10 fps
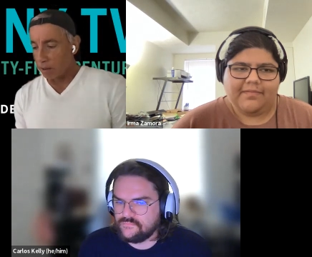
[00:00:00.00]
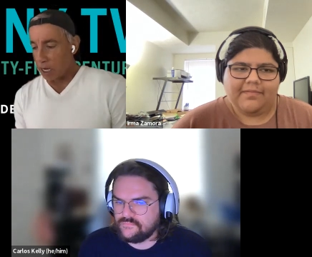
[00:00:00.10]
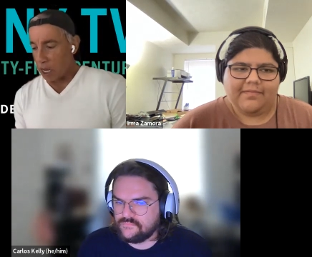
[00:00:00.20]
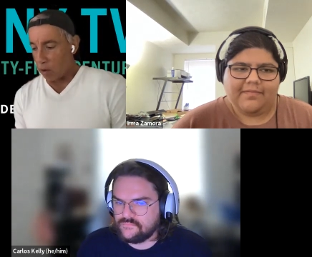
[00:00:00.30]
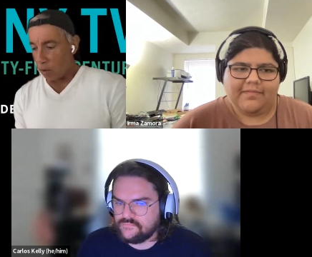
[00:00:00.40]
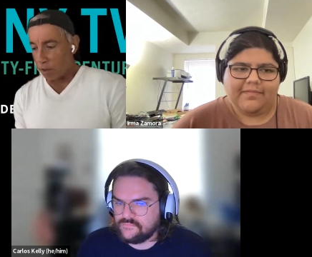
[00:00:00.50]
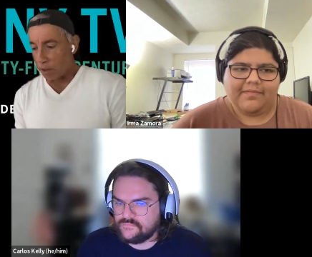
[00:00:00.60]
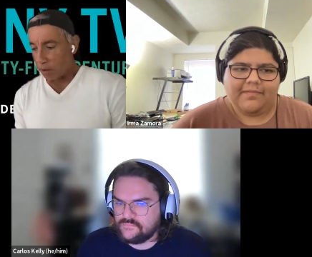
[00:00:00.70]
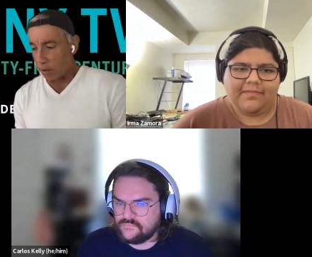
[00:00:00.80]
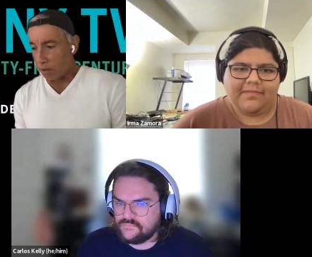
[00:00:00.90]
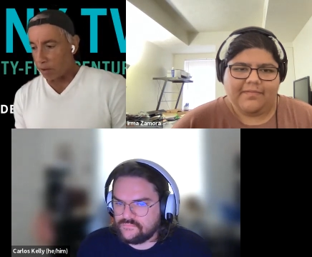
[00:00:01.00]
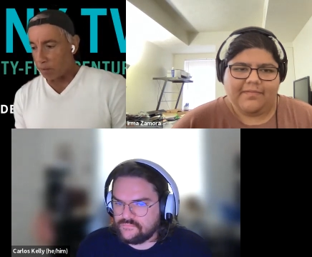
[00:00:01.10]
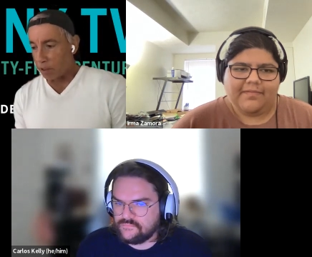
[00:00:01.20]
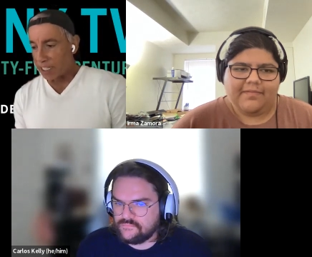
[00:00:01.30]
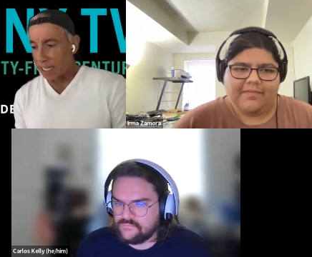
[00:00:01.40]
Speaker 1: you know the the
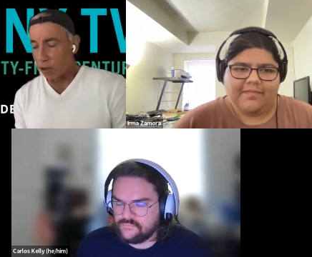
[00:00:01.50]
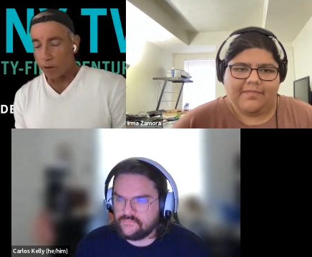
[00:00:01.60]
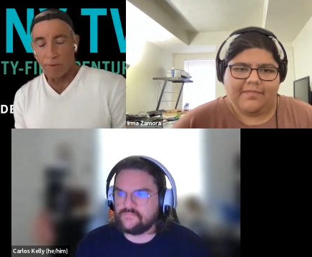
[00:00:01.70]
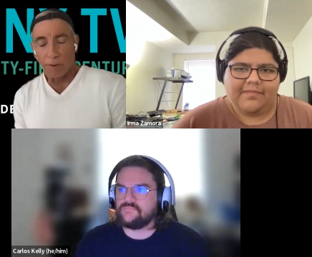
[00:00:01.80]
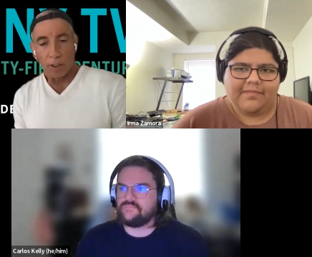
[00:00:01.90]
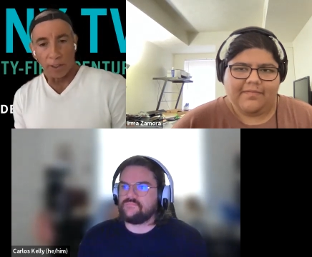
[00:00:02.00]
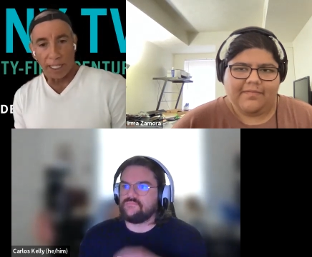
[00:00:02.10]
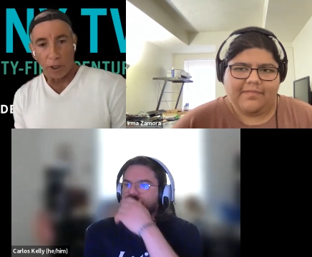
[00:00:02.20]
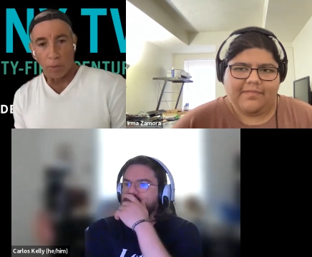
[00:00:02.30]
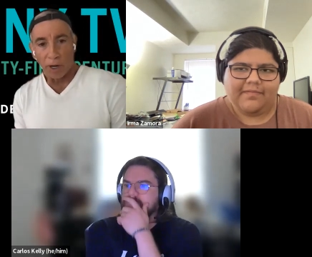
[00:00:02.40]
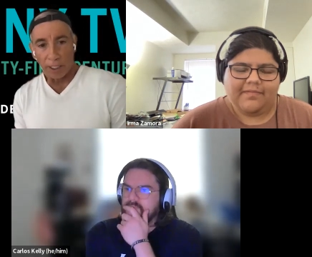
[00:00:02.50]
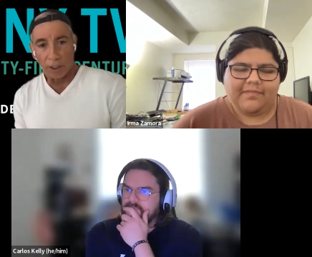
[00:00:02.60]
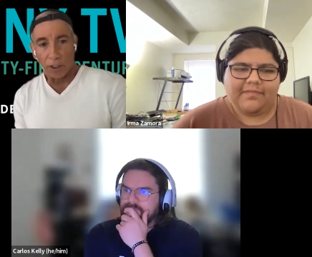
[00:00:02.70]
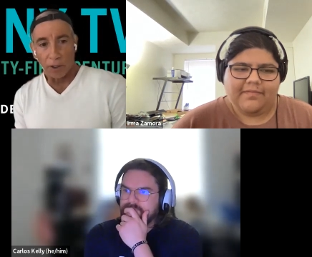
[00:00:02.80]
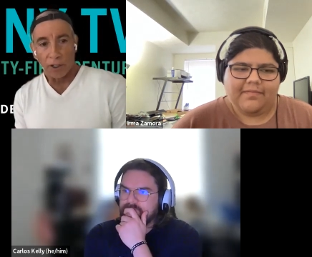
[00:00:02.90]
particular focus that you bring to
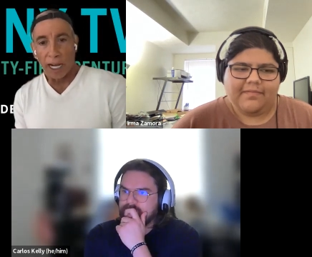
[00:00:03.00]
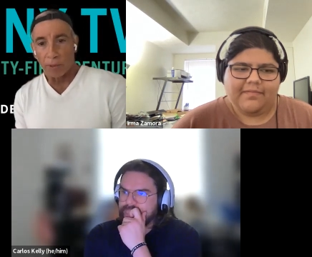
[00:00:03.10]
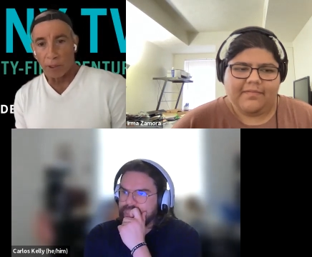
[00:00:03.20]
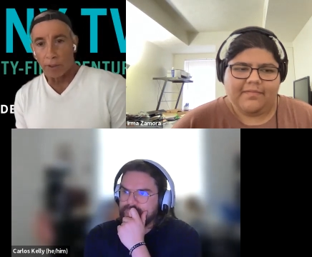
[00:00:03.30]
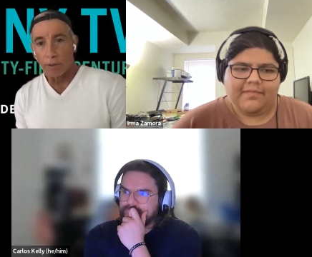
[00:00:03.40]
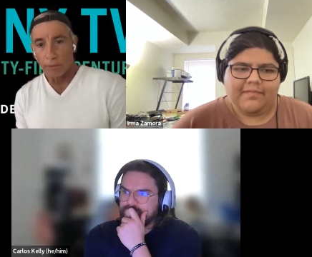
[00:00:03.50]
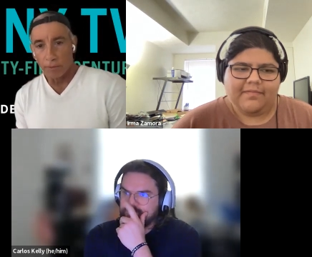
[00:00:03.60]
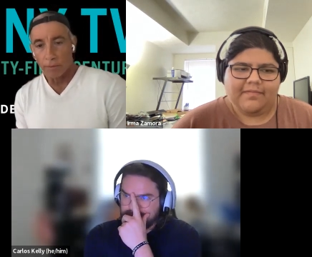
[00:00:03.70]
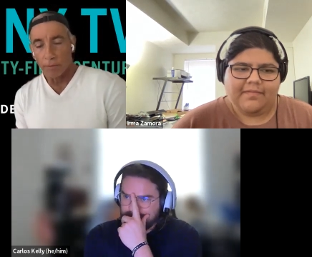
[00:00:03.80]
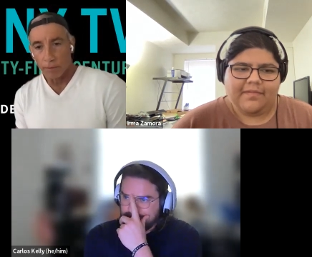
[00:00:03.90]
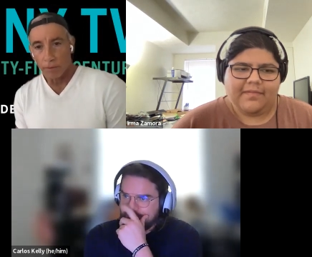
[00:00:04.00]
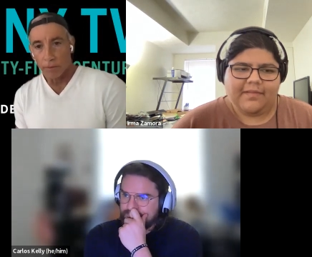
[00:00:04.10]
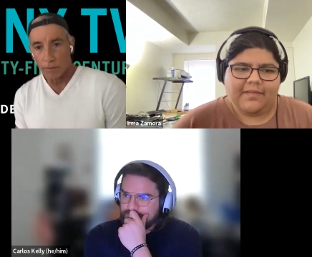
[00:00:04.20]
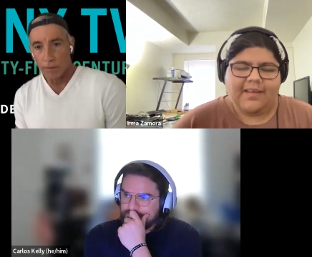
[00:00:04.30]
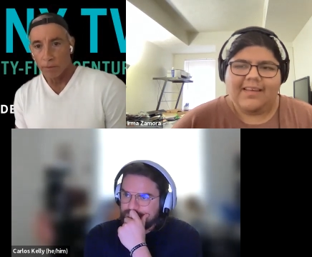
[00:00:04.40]
your chapter.
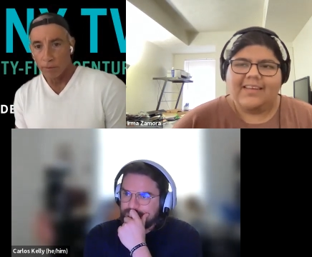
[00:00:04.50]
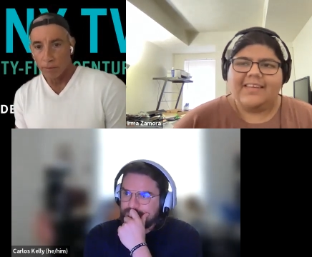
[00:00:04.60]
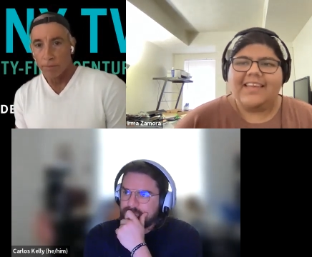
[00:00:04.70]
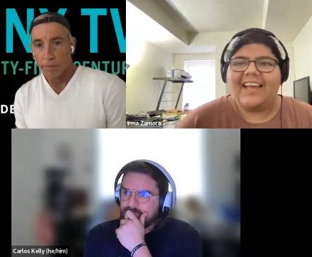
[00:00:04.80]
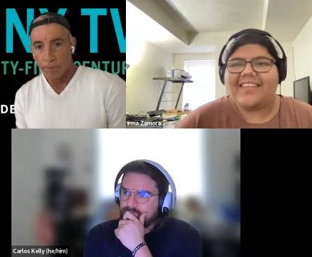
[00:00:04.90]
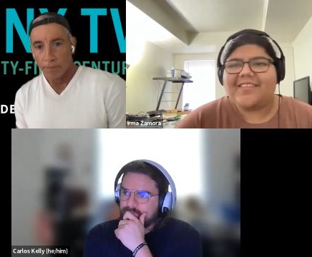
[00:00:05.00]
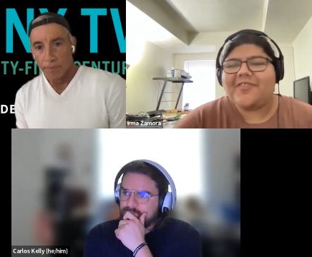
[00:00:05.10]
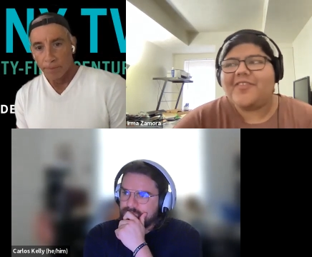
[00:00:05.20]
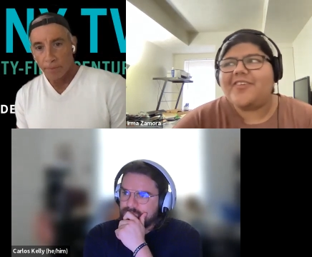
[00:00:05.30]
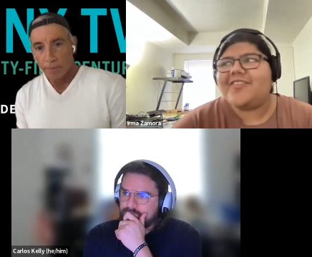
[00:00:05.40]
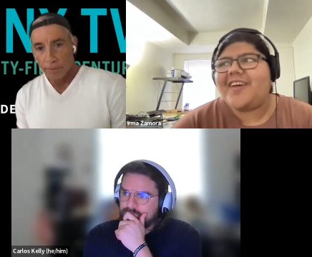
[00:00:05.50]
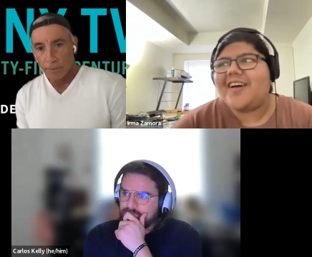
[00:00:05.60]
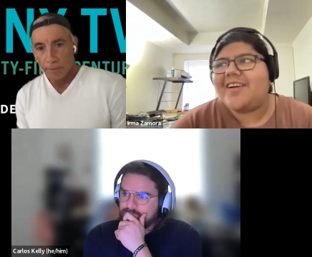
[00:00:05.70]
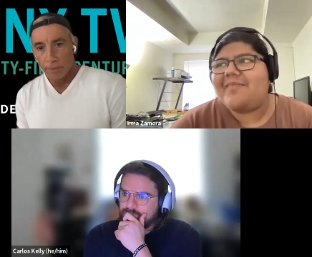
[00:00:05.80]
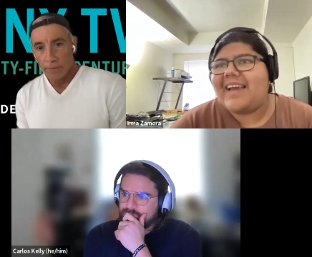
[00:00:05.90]
Speaker 2: Yes, of course.
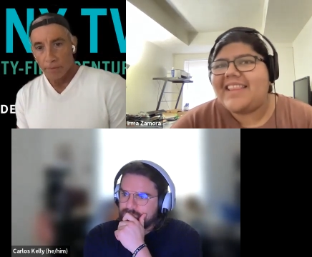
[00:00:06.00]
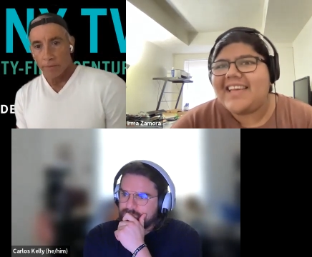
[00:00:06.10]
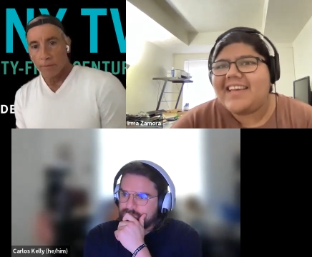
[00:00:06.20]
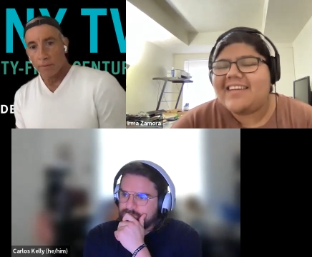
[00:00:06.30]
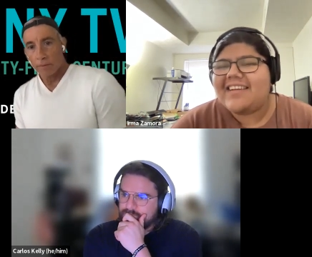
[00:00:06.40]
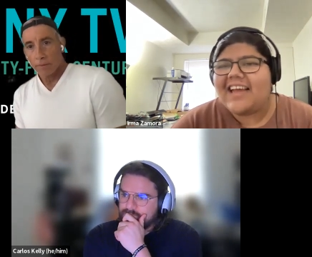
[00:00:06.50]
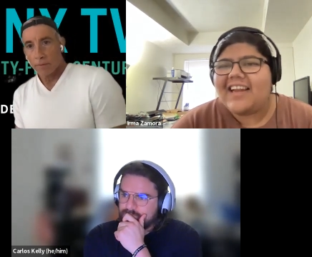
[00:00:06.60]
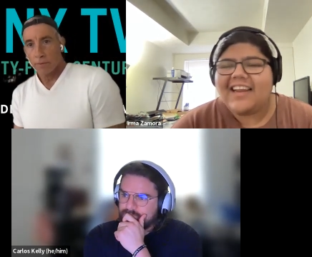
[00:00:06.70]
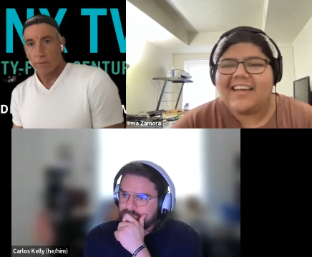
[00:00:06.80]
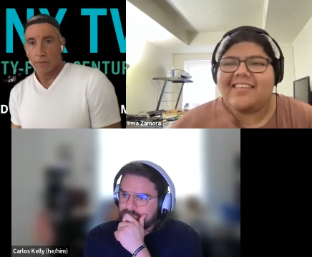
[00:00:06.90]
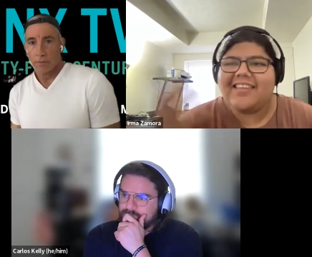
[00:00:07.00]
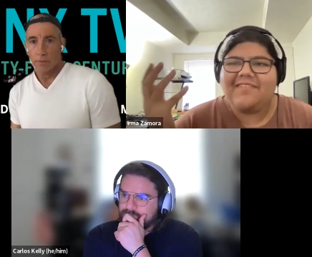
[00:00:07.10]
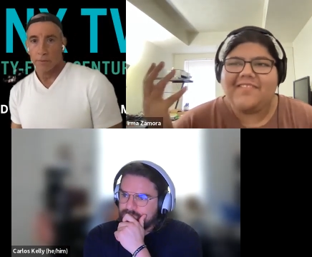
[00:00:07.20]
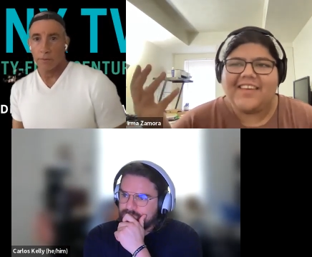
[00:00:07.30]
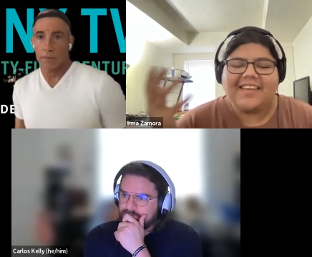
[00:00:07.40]
Um, I think Latinx
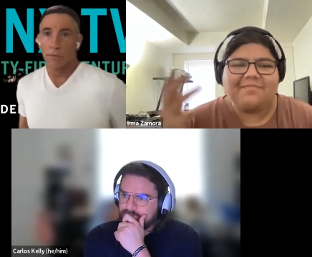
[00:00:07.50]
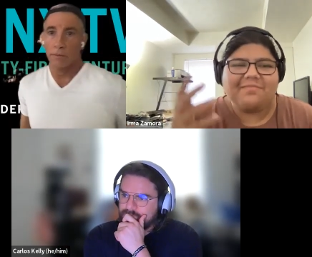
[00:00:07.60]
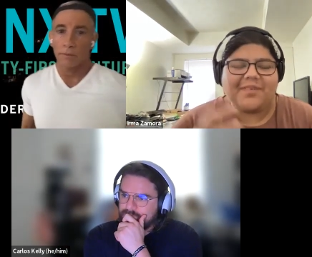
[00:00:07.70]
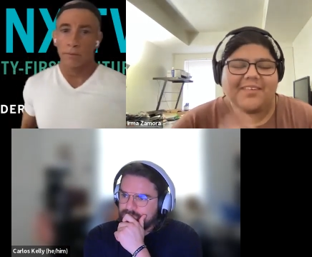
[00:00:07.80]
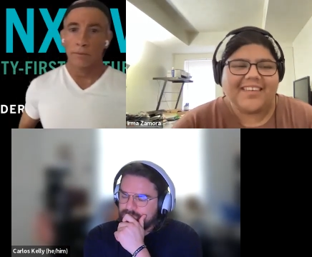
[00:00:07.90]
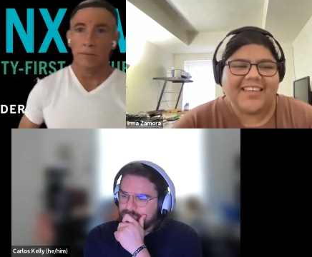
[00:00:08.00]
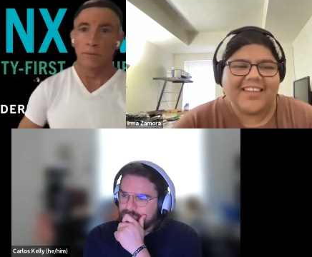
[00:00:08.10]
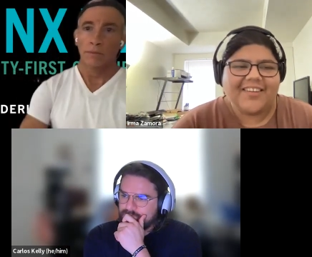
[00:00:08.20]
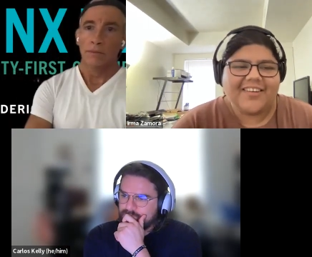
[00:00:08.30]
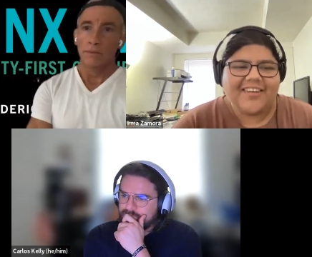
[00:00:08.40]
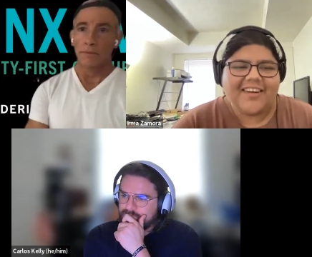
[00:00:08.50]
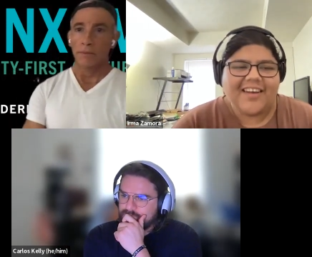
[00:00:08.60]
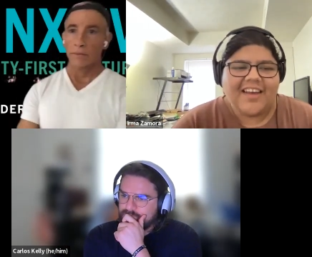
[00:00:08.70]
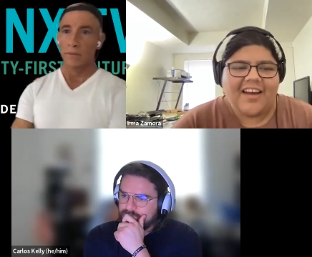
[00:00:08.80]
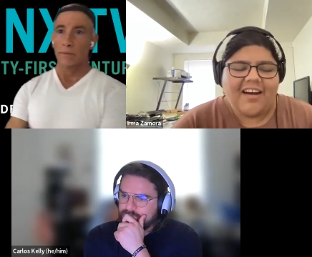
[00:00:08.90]
TV in particular
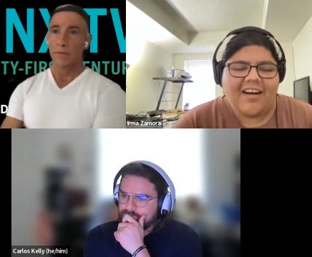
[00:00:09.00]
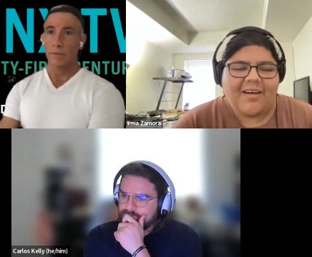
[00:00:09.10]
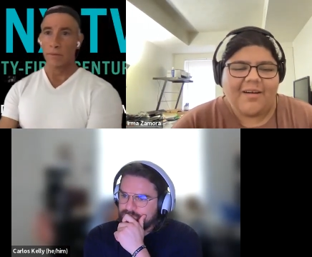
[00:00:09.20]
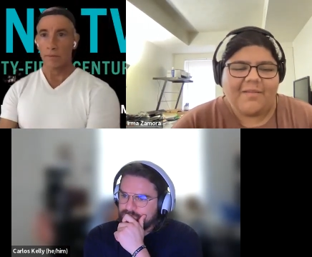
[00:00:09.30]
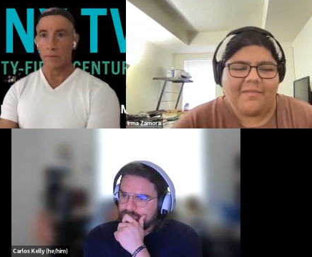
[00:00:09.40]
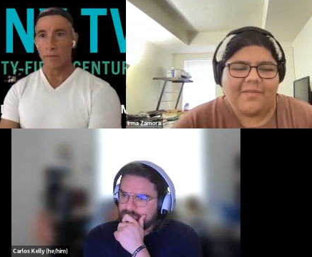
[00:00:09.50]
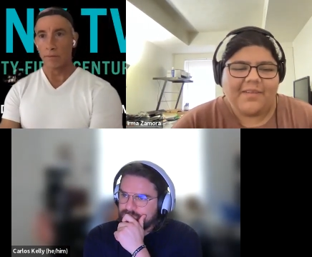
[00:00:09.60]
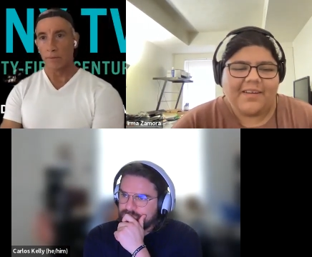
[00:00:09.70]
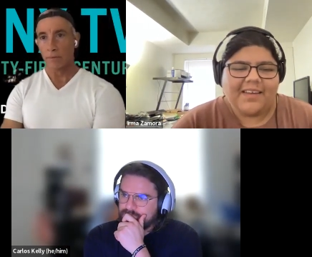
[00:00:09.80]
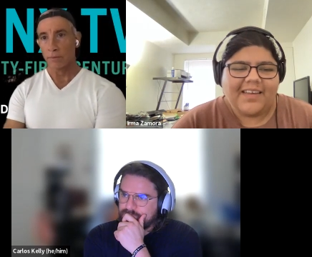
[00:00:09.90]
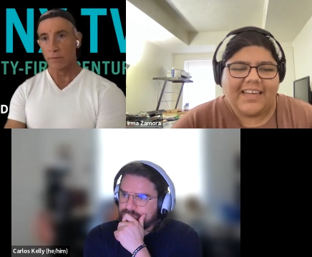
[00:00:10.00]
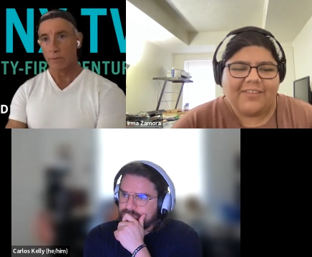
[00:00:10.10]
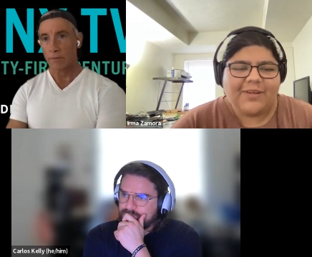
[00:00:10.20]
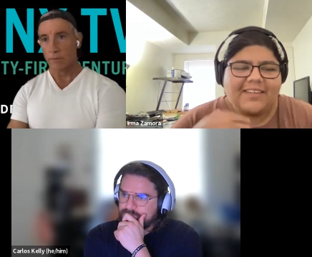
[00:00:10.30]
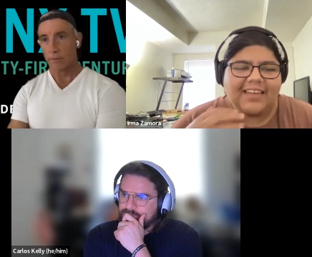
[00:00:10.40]
um, it's really